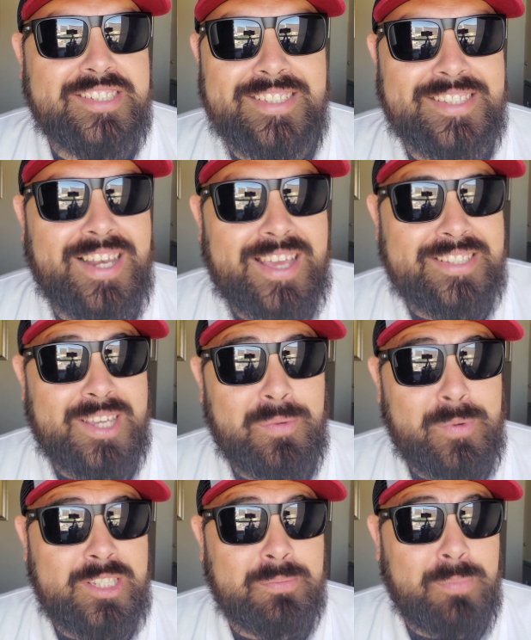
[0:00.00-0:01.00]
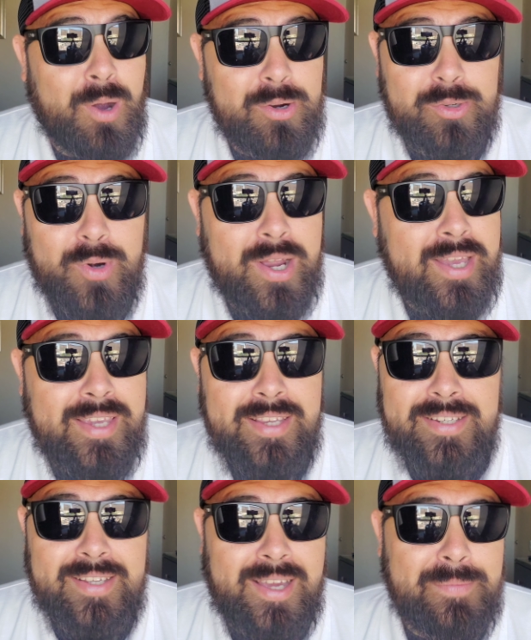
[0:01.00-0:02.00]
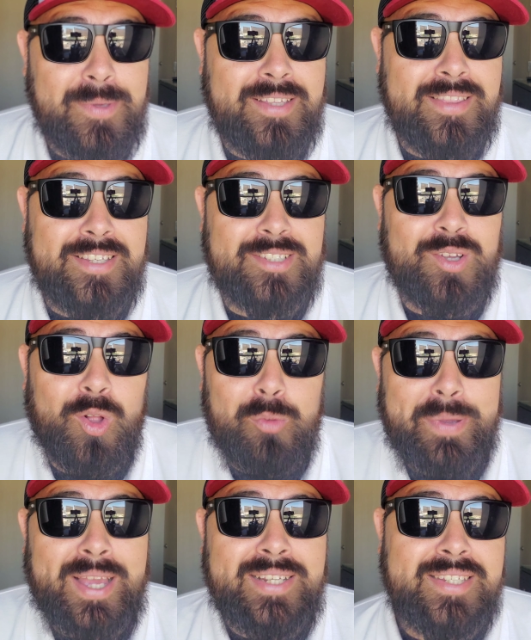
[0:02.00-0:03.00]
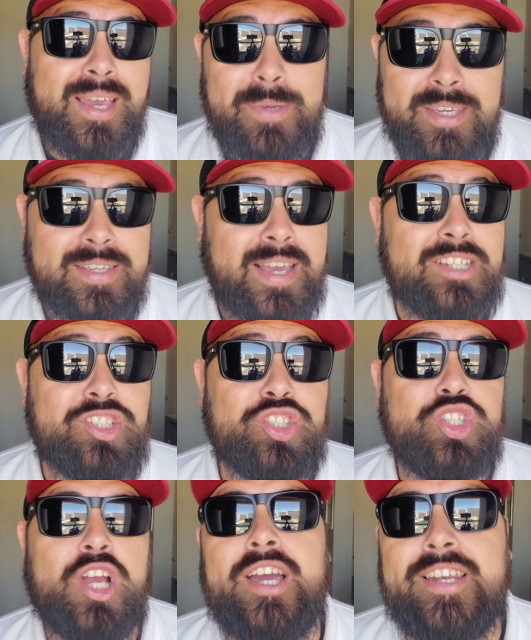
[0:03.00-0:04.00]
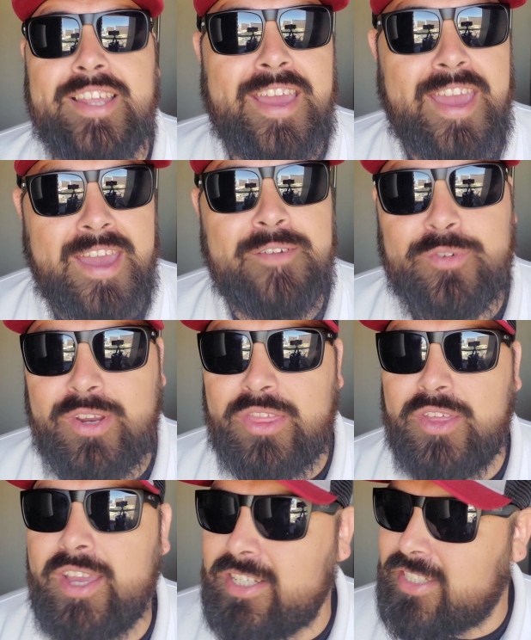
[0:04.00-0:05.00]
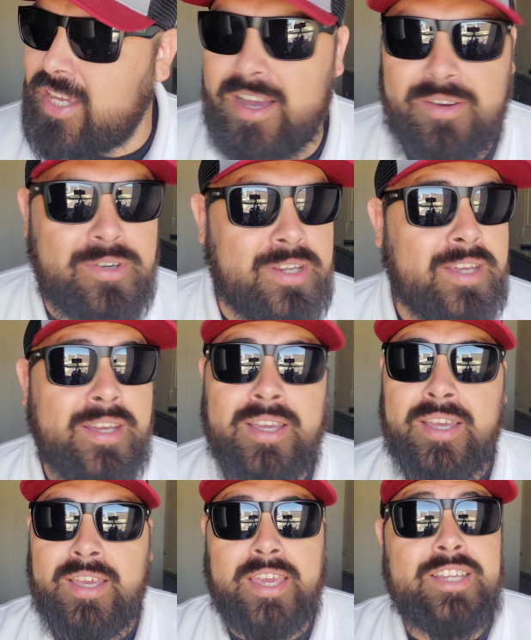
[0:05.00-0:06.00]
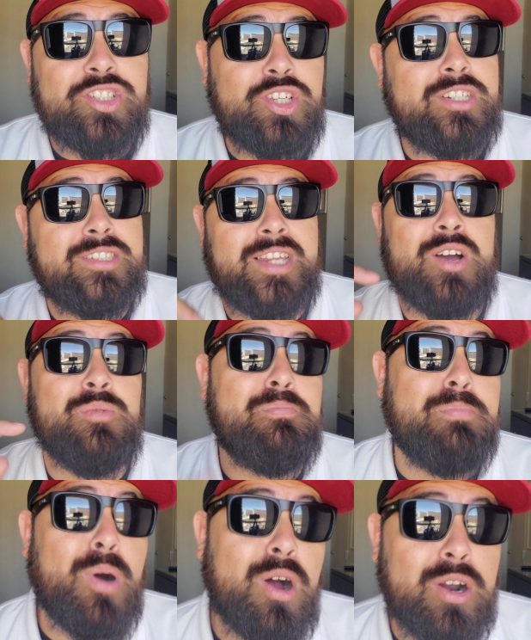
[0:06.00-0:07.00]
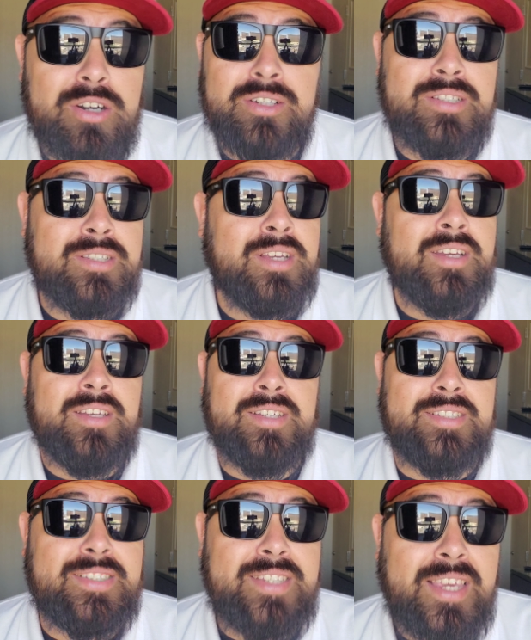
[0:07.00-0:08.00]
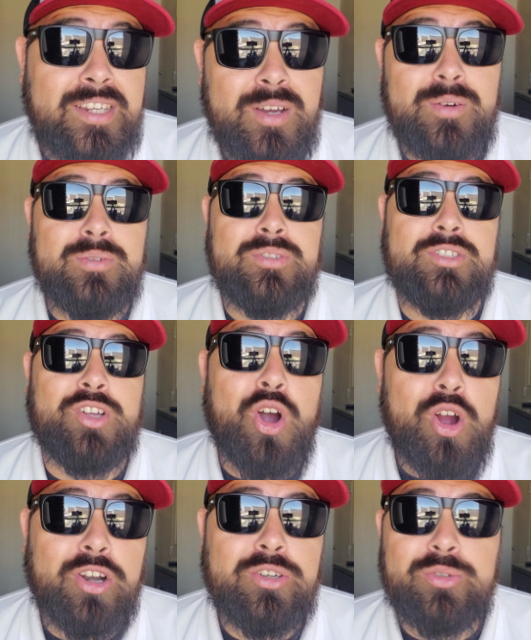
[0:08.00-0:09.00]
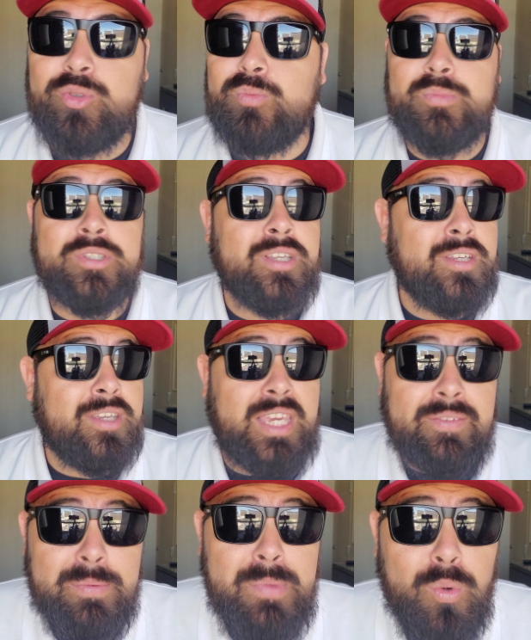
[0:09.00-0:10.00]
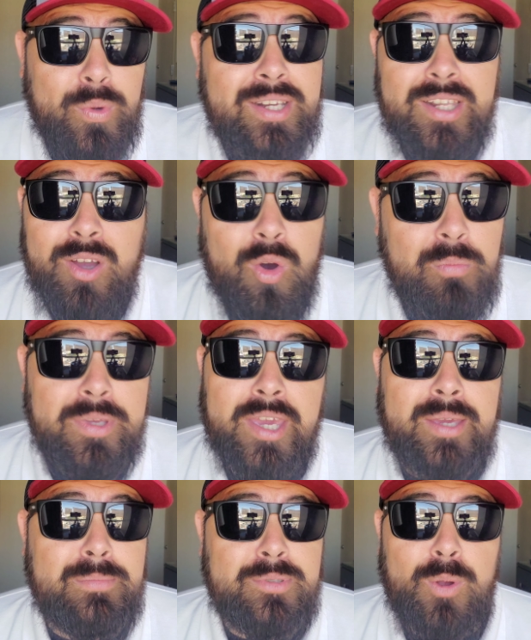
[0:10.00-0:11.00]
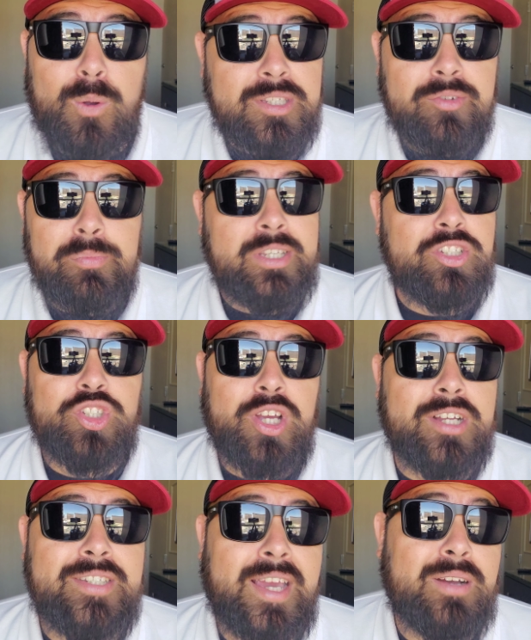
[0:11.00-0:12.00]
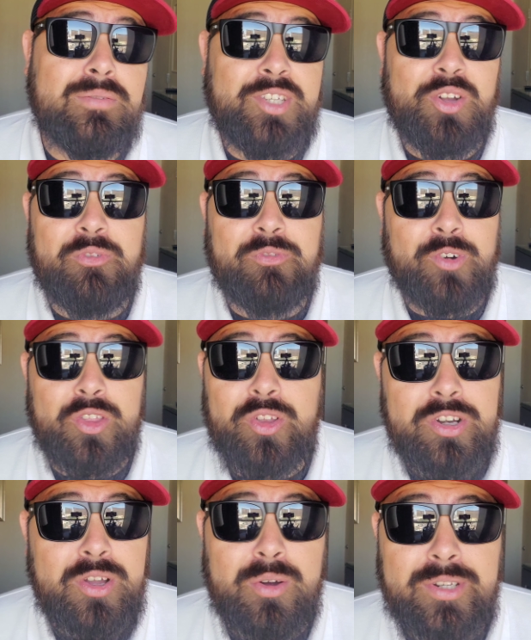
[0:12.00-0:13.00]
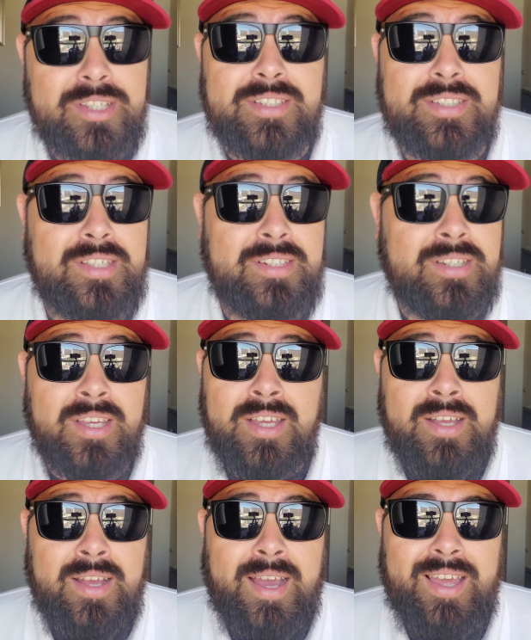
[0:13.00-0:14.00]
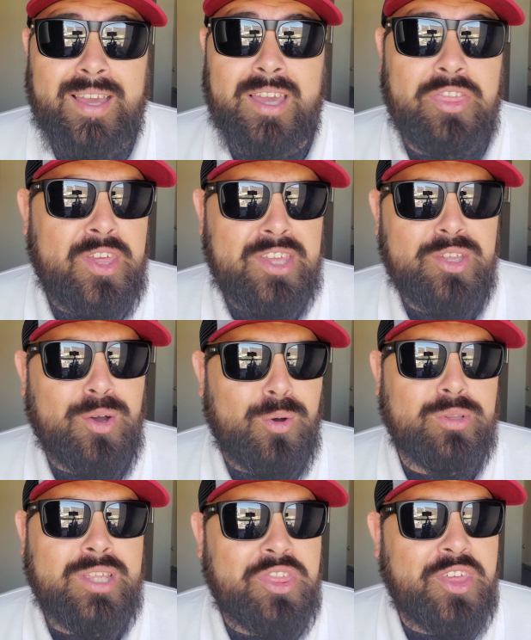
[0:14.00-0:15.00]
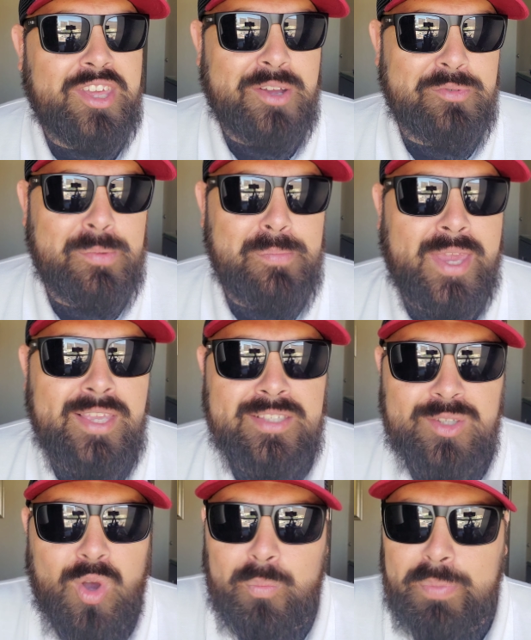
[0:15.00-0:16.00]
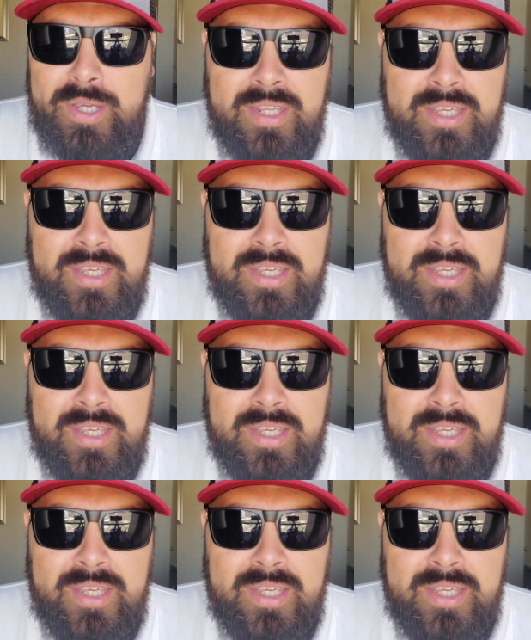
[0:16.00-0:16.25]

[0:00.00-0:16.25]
since the last time we spoke, right? I mean, this whole pandemic has shut everything down. It shut down bars, casinos, card rooms, even my weekly home games. Those have been shut down until further notice, and I, I think the only thing that remains open